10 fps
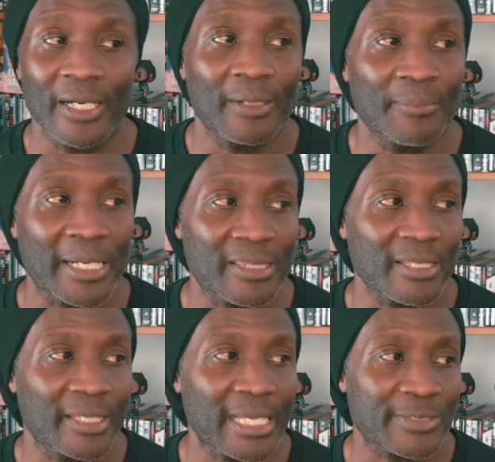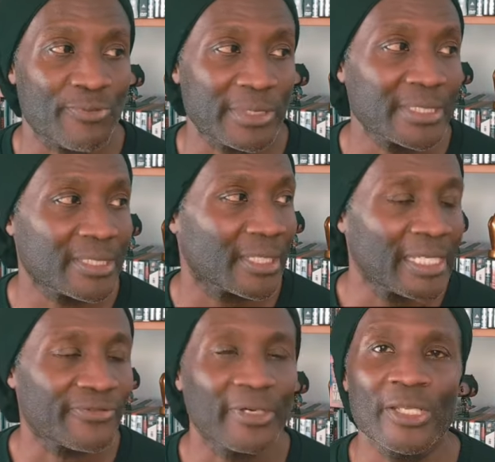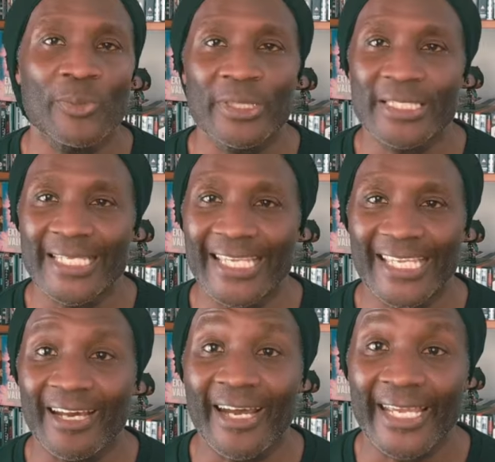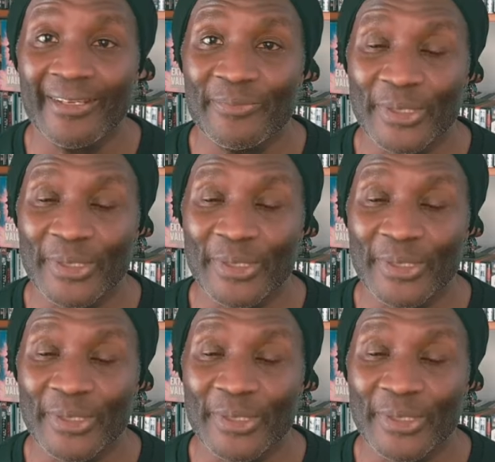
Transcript: I think he has presence. It's funny with the DEI,